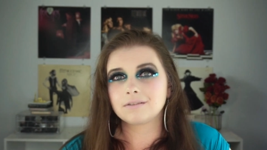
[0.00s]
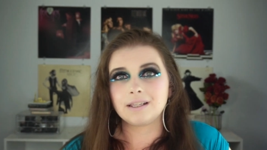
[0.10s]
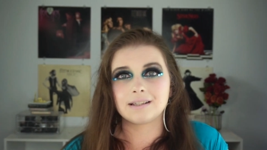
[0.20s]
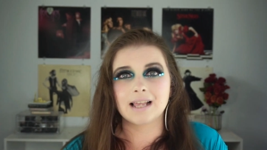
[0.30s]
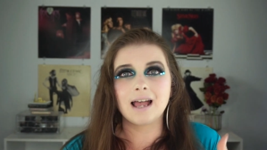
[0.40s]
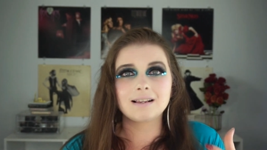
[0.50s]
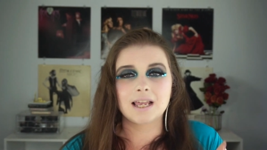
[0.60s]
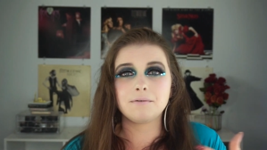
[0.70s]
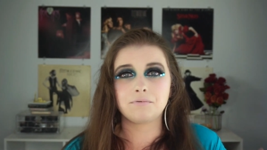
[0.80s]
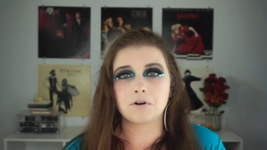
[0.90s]
the exact
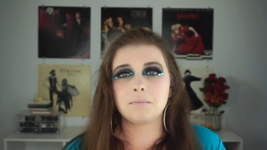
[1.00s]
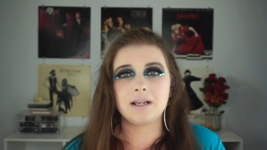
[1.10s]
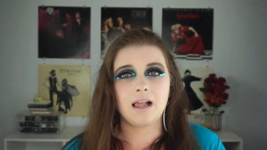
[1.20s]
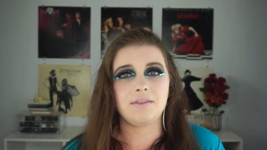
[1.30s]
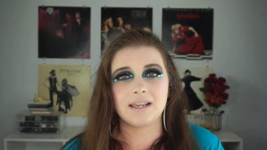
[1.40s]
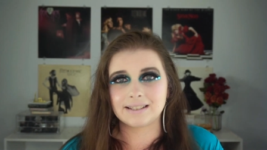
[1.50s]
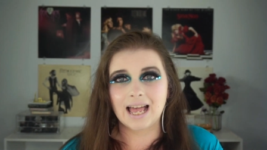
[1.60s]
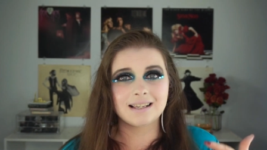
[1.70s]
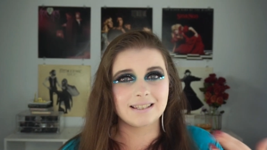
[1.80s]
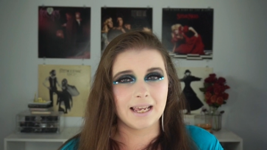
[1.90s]
same formula, the
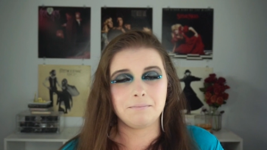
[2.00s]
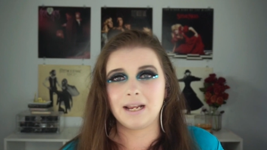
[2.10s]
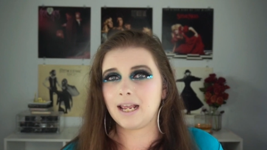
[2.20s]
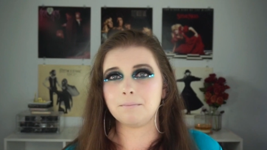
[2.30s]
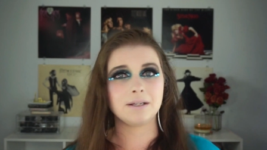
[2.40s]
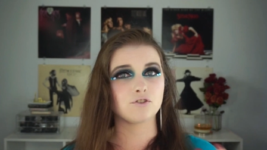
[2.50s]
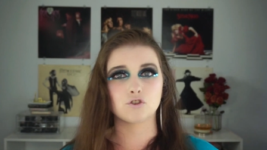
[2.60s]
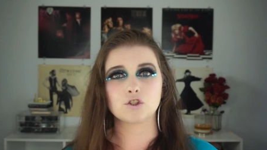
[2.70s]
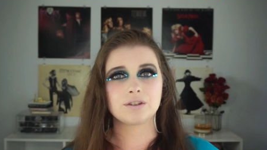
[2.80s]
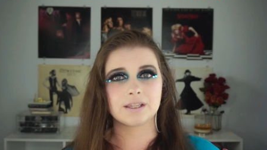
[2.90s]
exact same name, it's
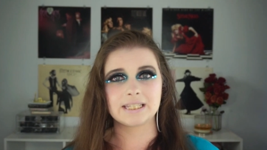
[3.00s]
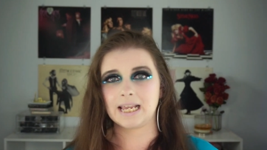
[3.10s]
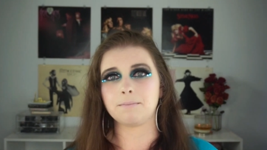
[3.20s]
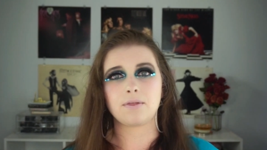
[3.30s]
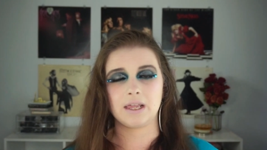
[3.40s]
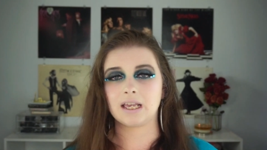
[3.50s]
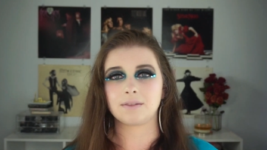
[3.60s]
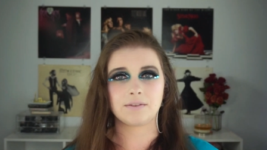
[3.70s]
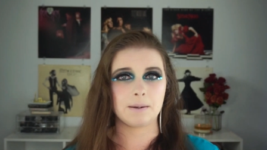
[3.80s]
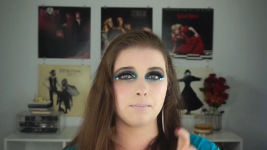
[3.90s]
just the same thing
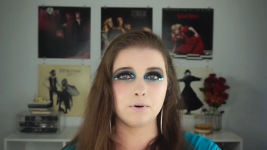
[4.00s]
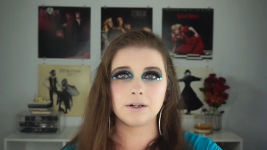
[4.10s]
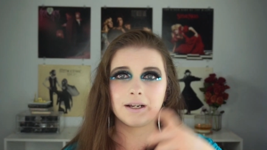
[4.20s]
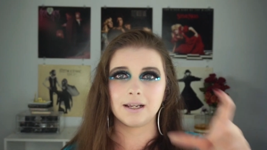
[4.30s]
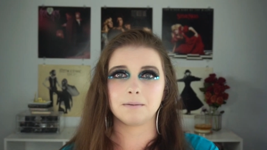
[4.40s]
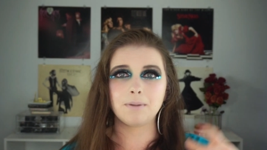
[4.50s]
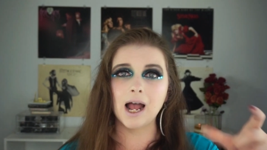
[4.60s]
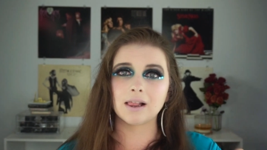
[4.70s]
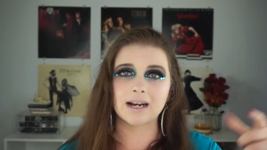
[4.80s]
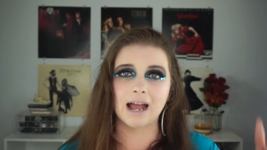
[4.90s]
that they put in
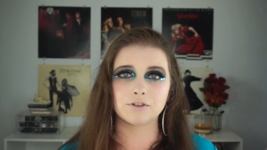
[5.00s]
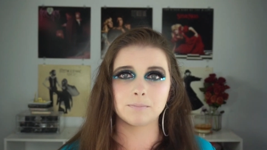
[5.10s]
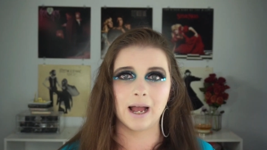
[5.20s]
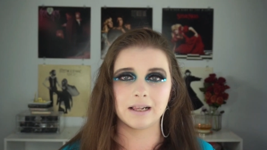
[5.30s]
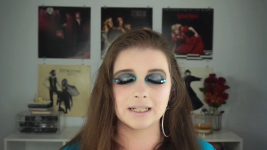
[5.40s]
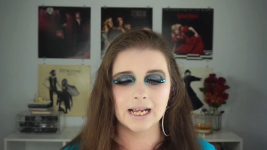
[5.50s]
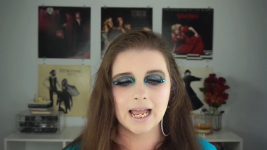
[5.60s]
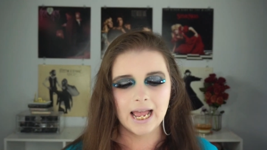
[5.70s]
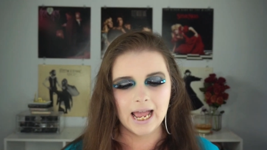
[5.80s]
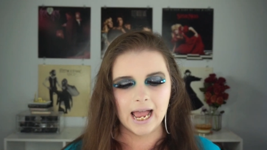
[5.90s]
palette after palette.
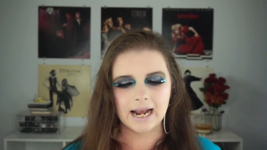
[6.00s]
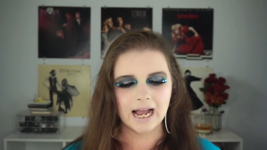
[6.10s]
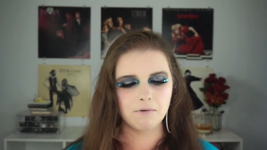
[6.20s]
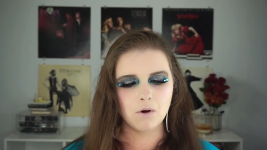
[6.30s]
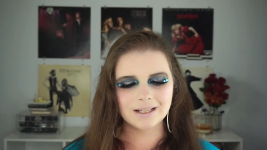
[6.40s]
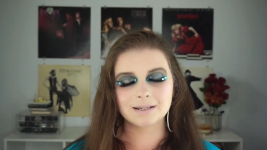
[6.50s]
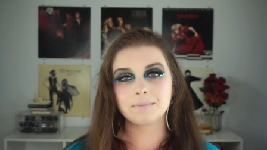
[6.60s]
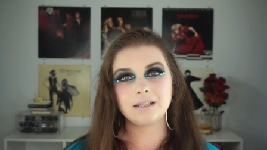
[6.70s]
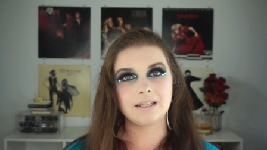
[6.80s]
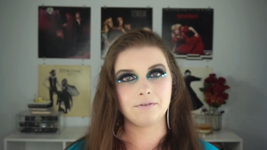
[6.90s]
And I want
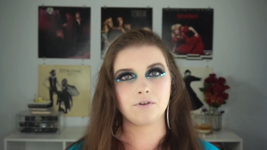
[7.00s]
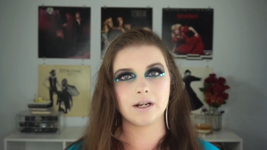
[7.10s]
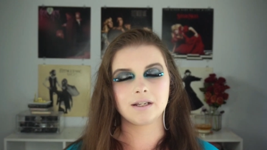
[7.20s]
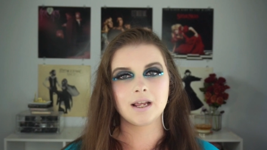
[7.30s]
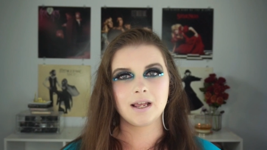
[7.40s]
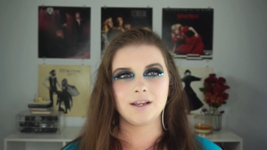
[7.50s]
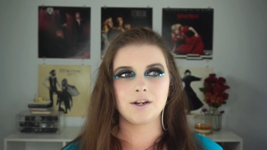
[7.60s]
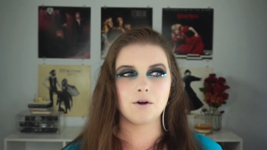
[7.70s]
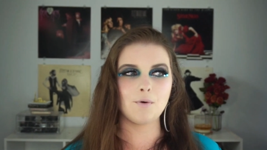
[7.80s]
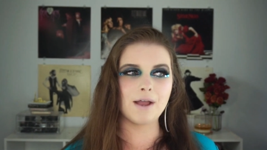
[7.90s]
something different.
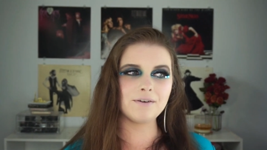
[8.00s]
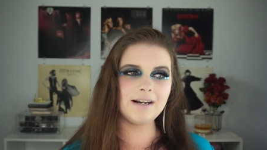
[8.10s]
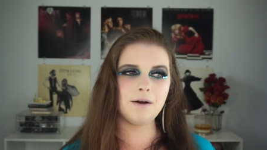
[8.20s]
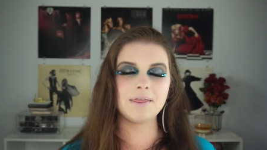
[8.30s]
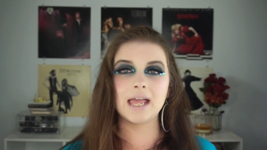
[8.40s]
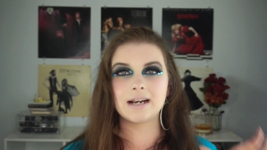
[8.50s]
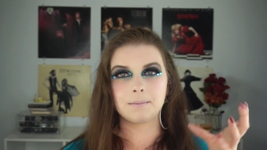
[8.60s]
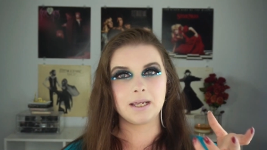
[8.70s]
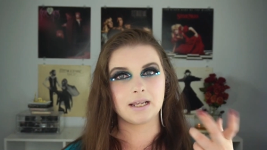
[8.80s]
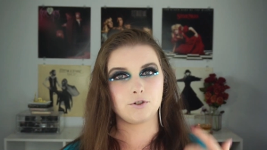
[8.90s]
You know, every now and then I
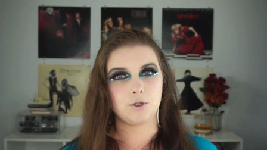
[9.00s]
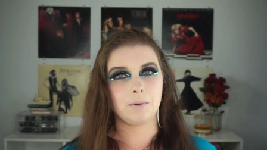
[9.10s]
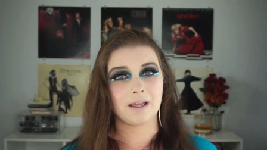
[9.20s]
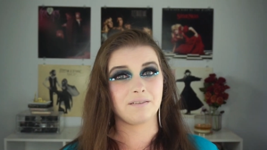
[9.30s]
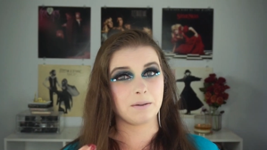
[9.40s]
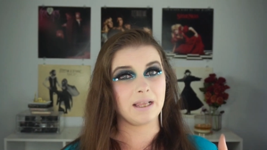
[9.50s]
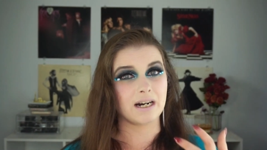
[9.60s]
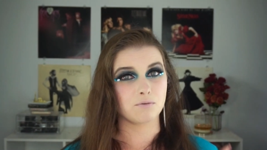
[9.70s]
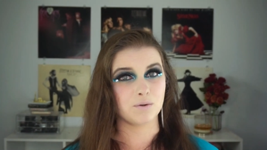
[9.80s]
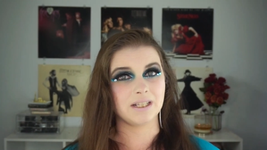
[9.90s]
might get a duplicate of something
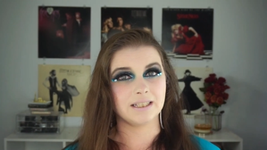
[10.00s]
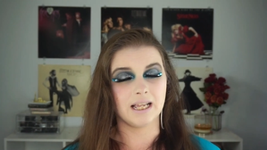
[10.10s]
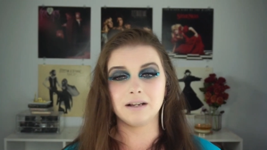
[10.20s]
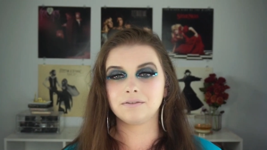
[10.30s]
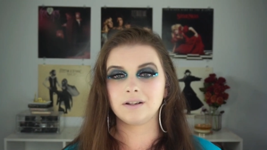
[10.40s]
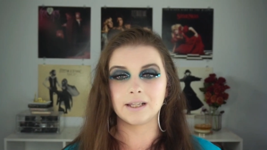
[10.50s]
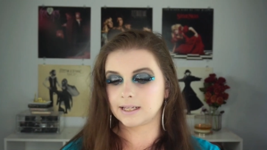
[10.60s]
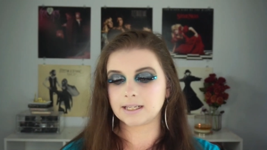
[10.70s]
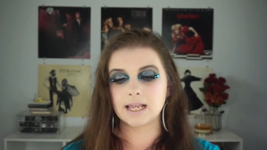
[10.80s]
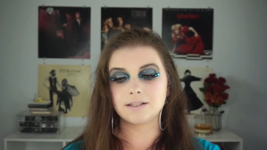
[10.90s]
that I really love, like
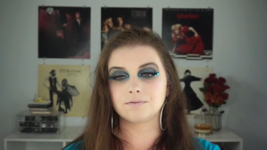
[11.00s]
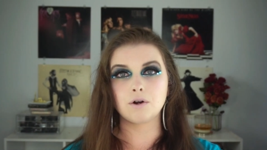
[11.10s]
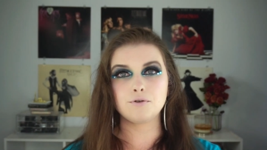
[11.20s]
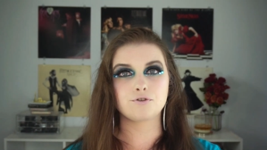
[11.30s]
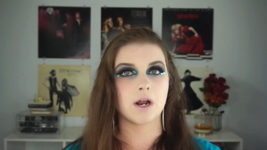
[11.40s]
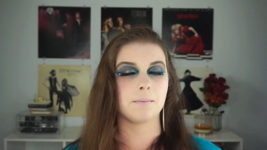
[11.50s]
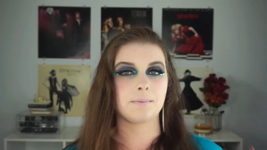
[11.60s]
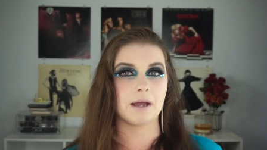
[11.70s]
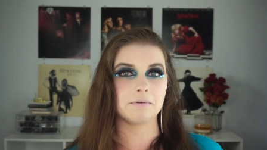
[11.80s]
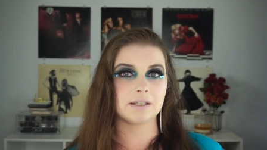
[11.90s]
in the case of Road Stripe,
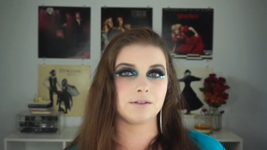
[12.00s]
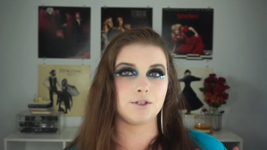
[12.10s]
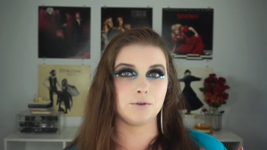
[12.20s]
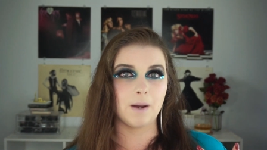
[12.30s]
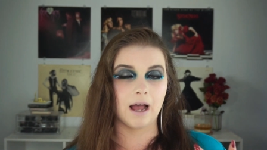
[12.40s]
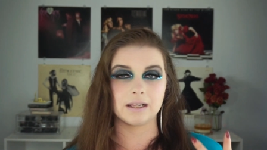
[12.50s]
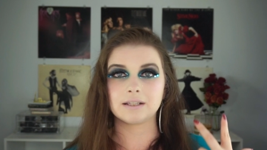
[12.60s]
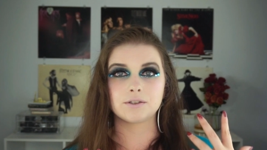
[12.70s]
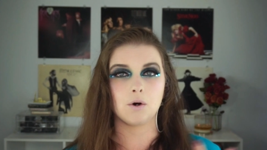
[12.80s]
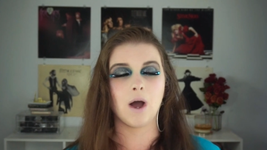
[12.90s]
that was in two
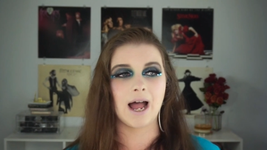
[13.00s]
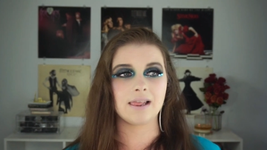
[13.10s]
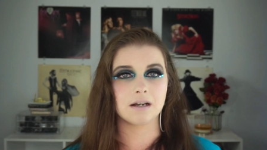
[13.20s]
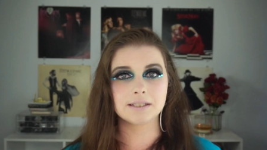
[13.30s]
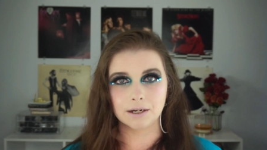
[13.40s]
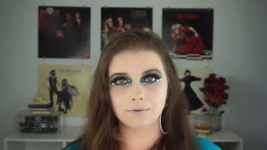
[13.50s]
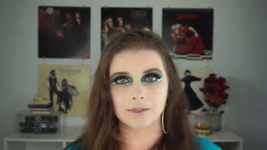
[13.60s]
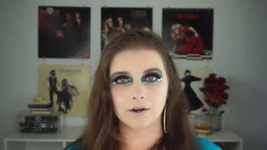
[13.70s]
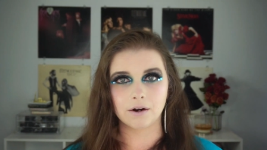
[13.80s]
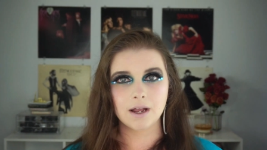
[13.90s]
palettes, so I lucked out
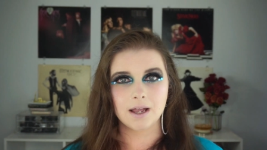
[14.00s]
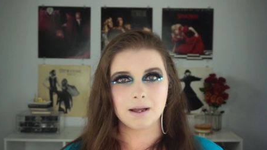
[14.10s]
there